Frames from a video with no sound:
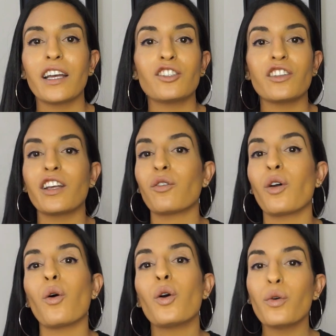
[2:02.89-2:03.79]
They don't know
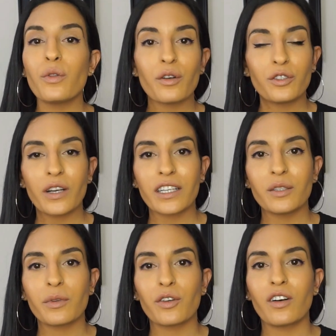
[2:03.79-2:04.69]
who they're attracting with
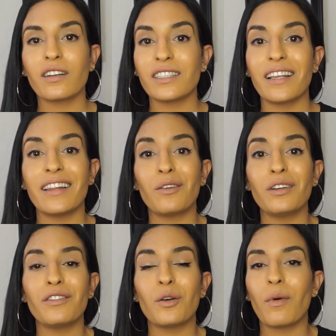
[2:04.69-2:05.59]
their content. They don't even
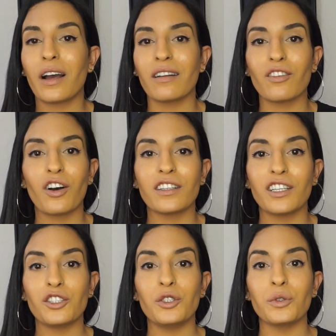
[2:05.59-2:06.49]
know what kind of content
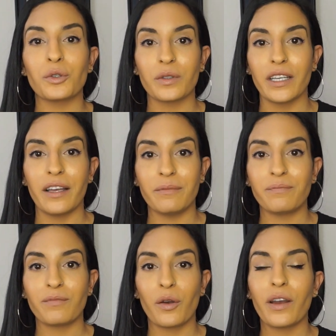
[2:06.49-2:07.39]
to create,
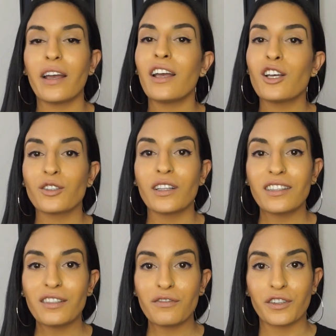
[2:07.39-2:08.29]
okay? So that's the
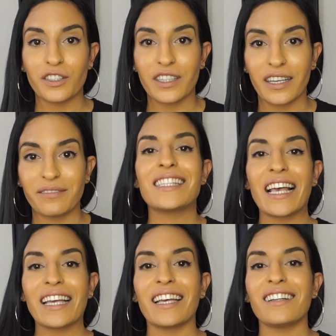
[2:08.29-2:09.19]
first thing.
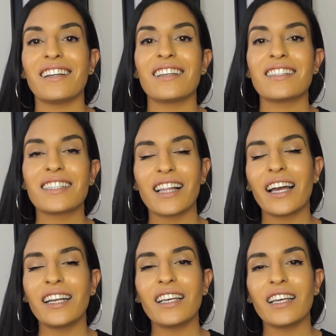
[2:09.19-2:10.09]
Second,
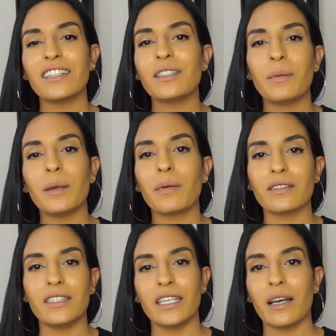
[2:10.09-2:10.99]
sliding into
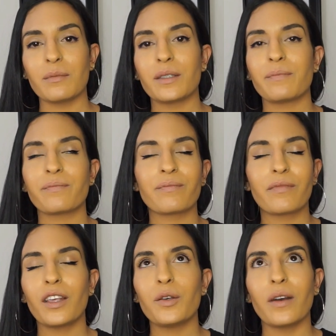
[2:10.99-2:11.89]
people's DMs.
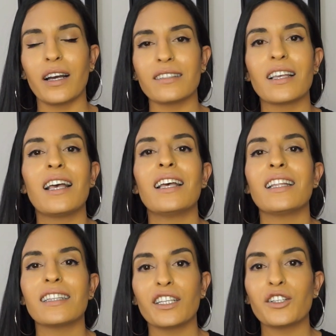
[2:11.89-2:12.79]
You guys,
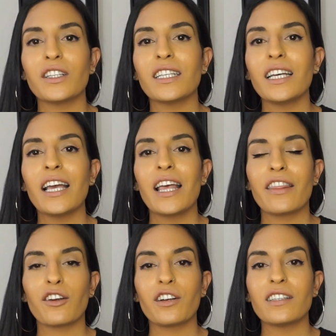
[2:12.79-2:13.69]
literally,
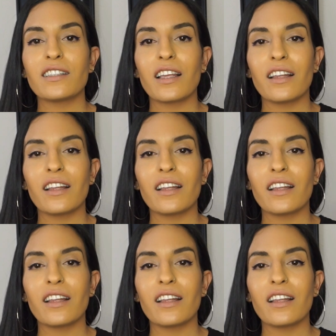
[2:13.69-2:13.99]
there is